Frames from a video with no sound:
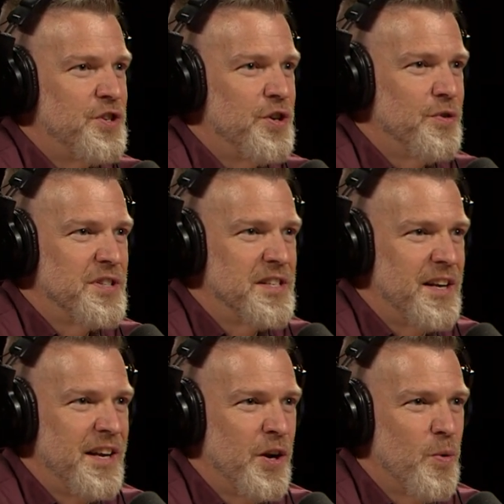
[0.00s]
It shows as
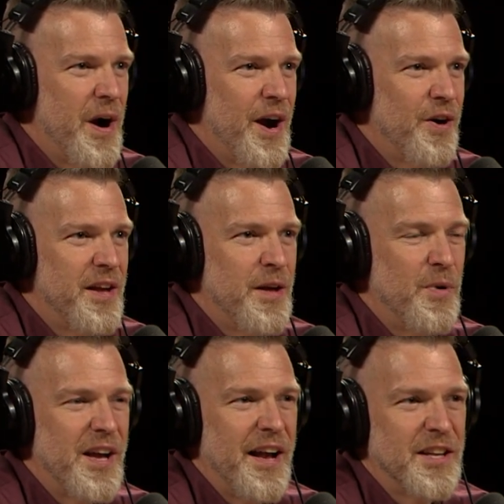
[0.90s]
an inquiry. Then
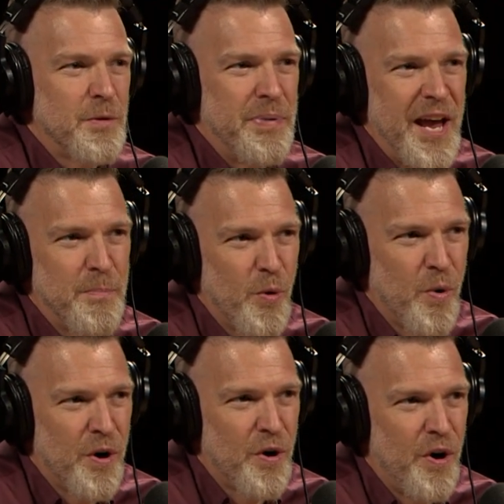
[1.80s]
we got to get the
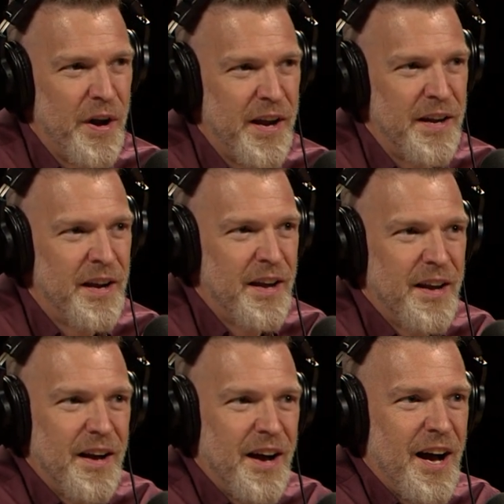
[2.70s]
paperwork on it.
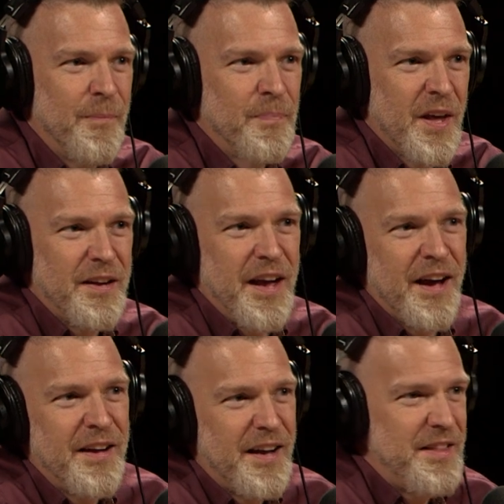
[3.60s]
Oh, boy. Um,
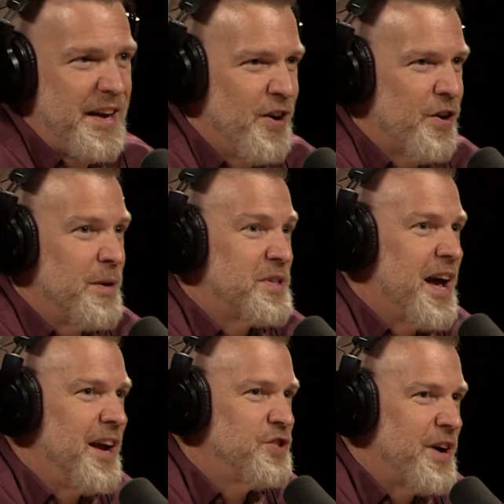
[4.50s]
yeah. And then here comes
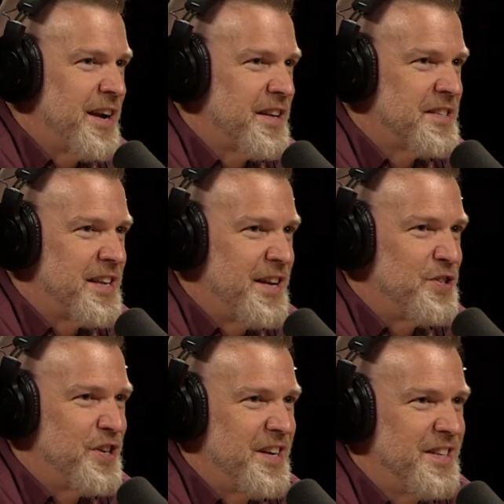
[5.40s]
contract
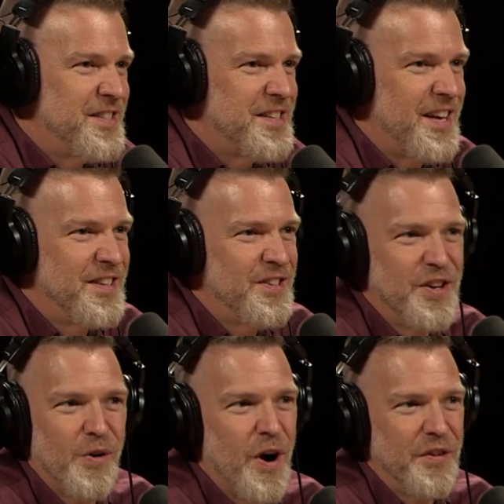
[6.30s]
extensions and,
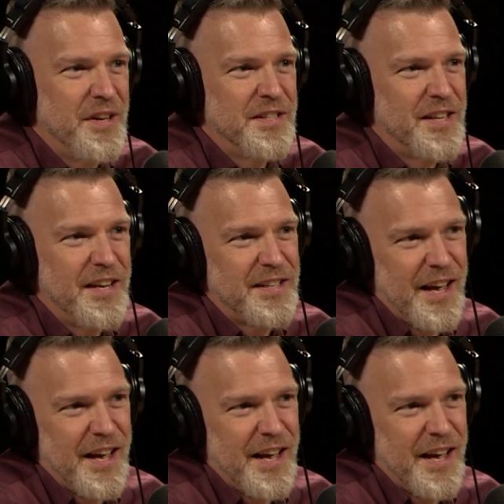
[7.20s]
you know, all these things.